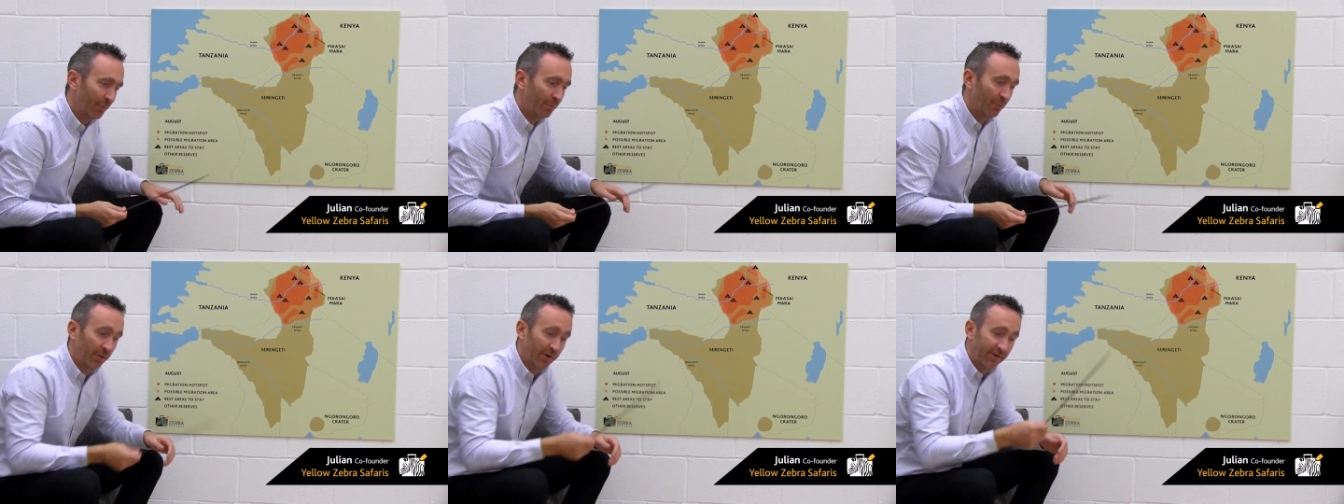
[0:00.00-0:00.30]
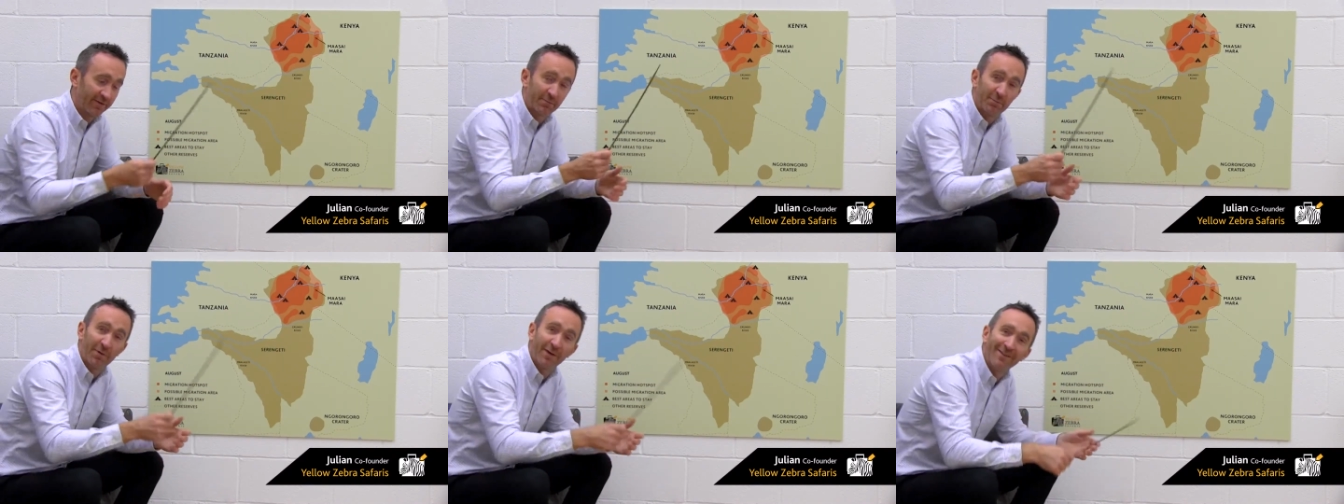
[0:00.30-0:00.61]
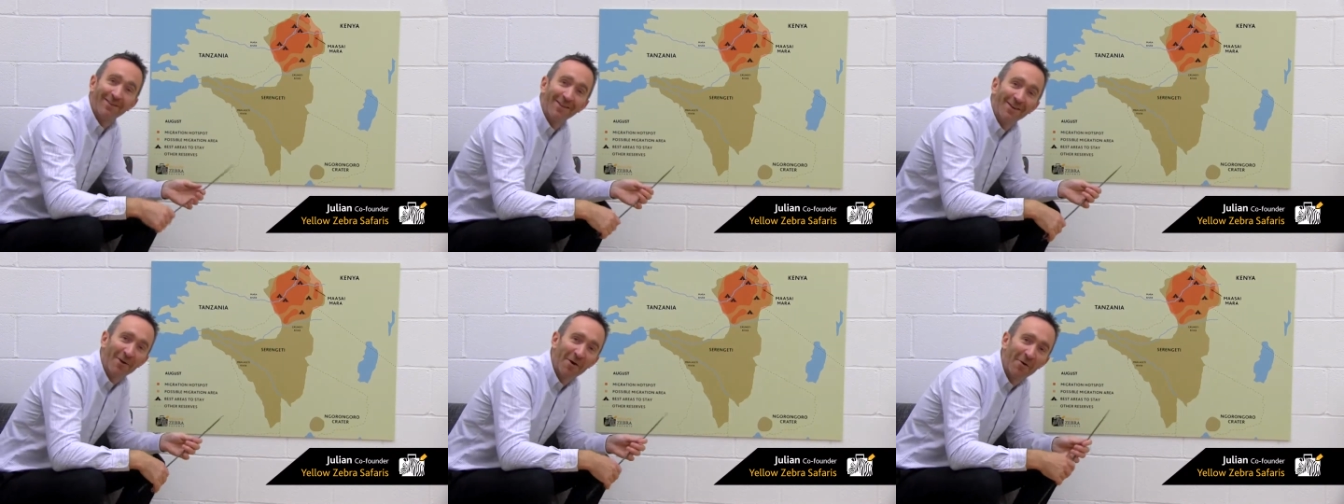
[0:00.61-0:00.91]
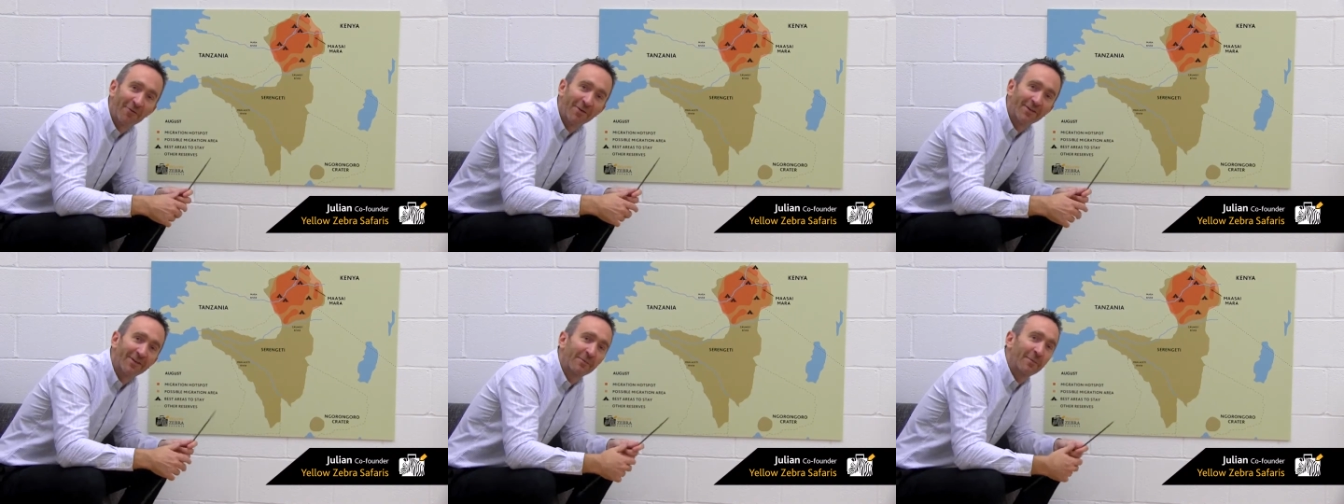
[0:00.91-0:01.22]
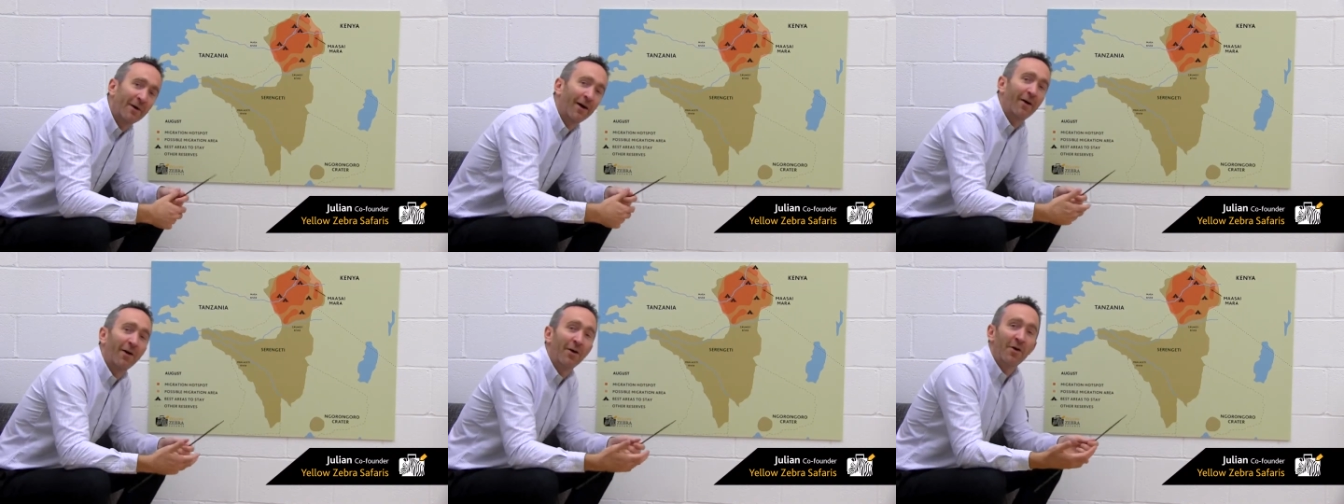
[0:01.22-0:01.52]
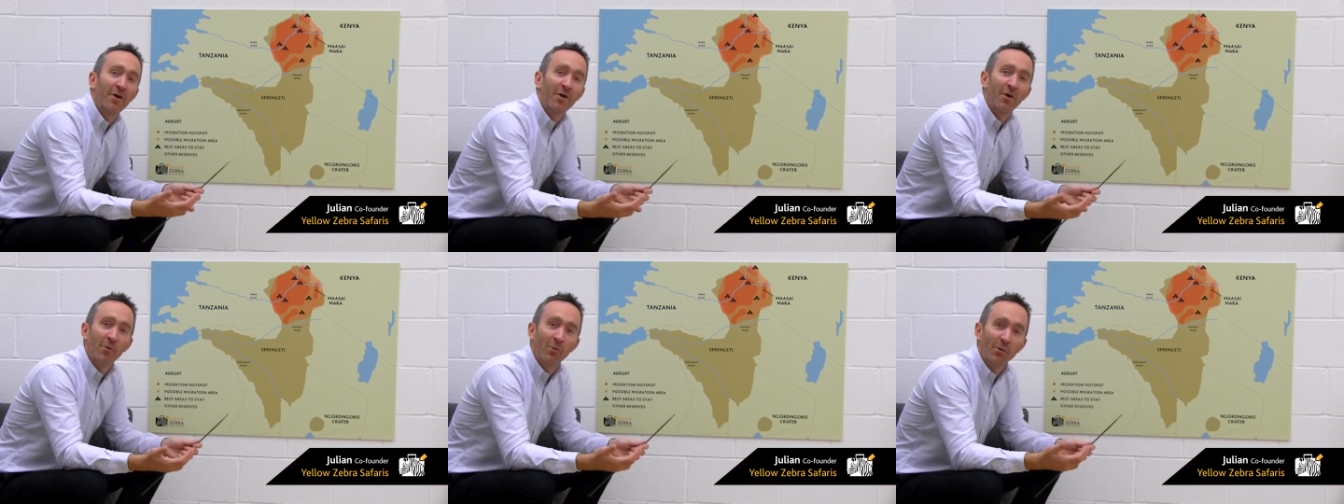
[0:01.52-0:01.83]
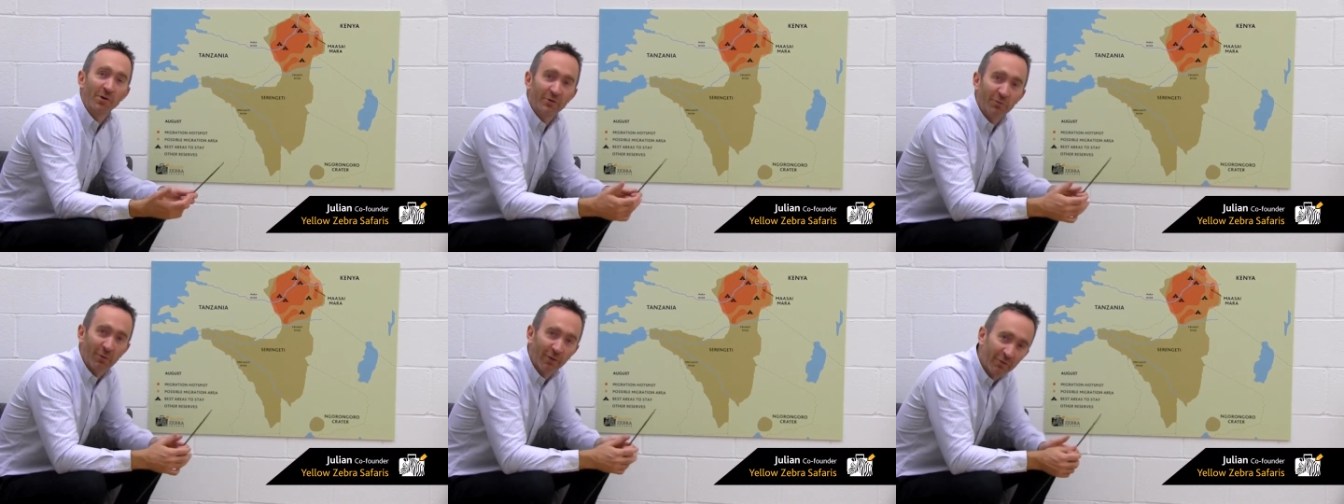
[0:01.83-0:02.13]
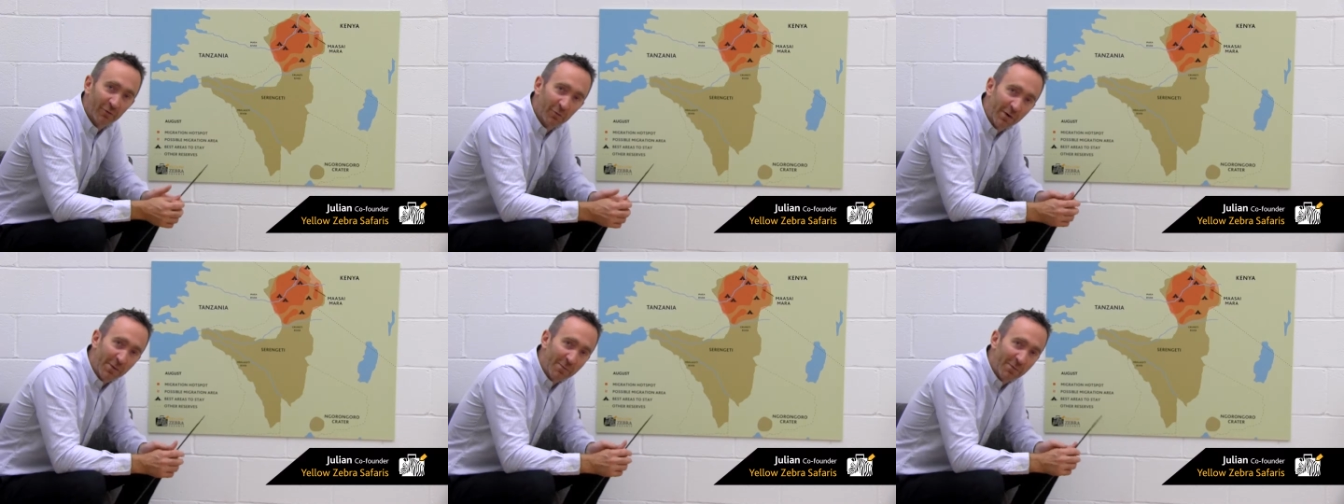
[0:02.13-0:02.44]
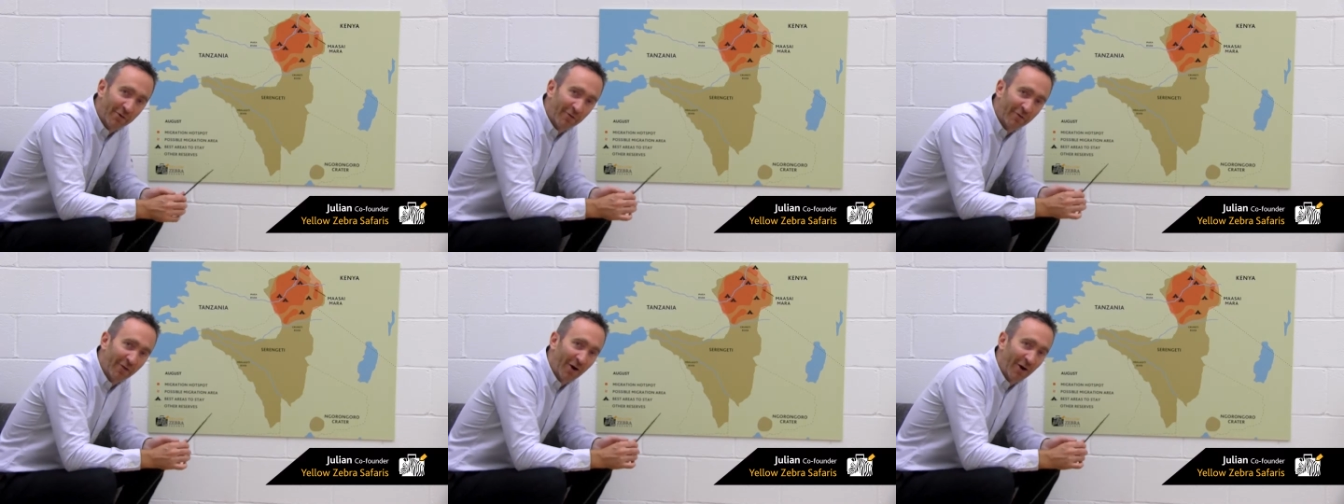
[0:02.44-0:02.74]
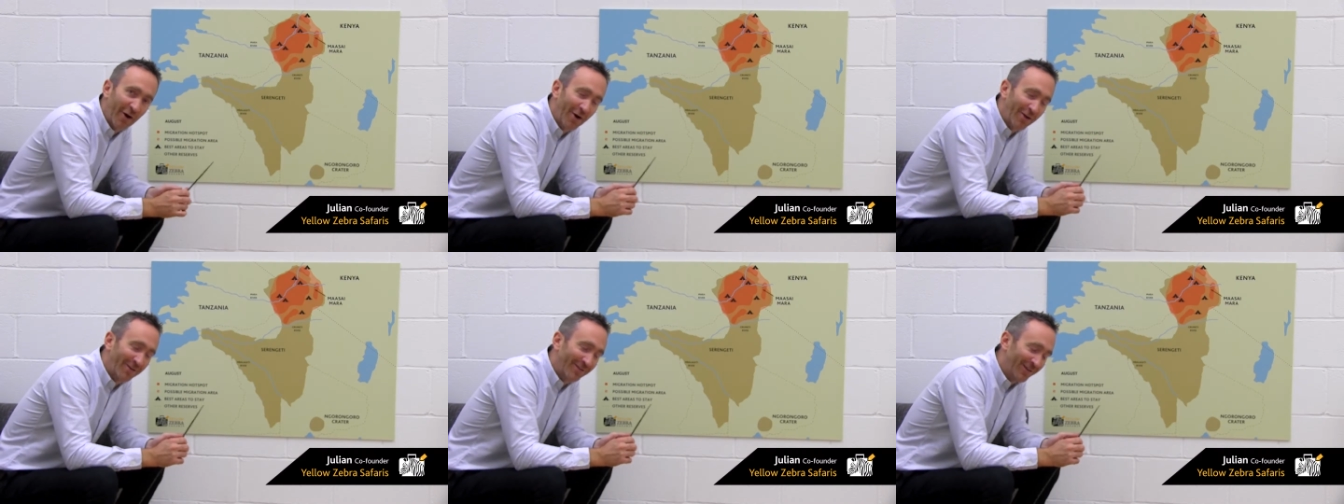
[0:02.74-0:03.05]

We're split in the office about which ones we prefer,